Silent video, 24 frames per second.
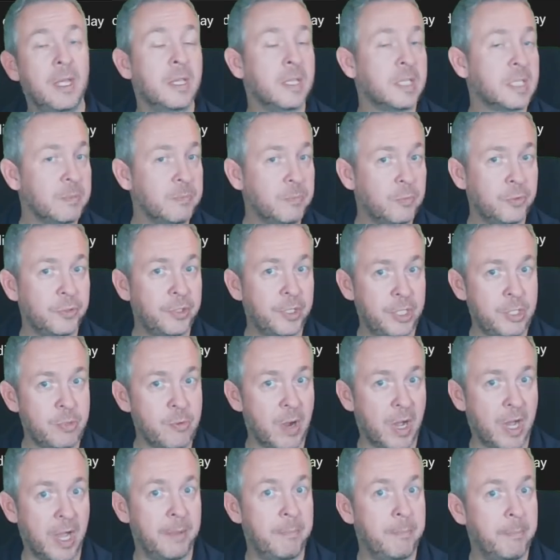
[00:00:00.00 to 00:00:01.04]
Smoother
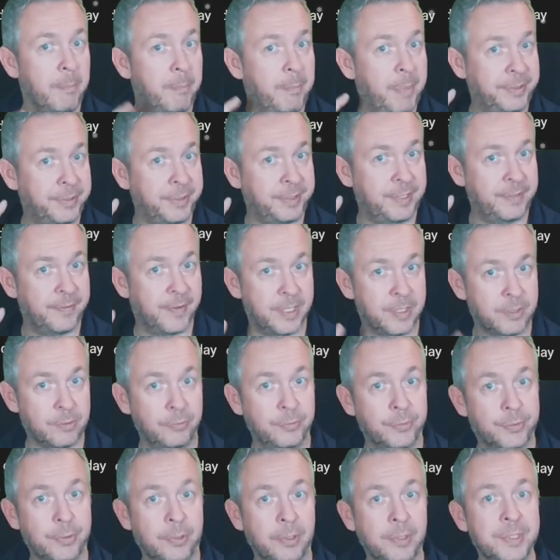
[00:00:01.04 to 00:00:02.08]
UI, better device
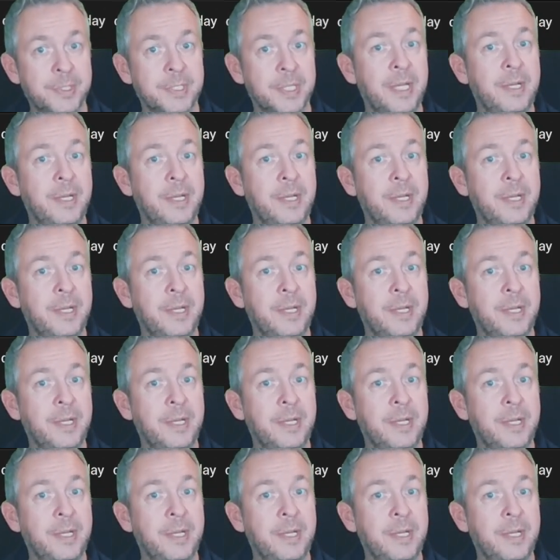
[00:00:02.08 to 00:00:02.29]
controls,